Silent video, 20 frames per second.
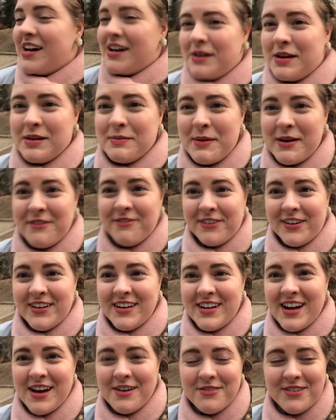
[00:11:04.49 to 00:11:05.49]
And my friend
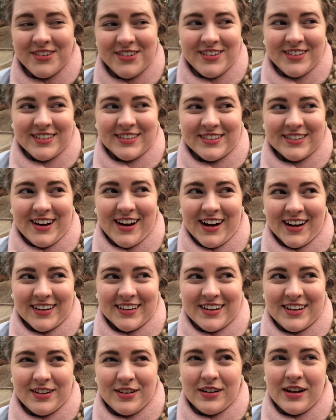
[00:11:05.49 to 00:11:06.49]
and I were just shocked
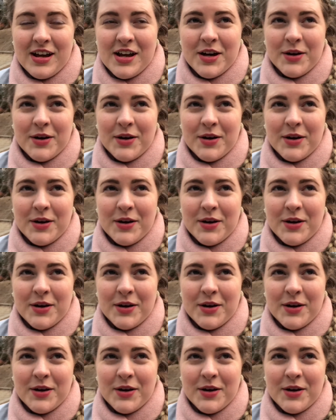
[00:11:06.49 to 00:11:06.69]
because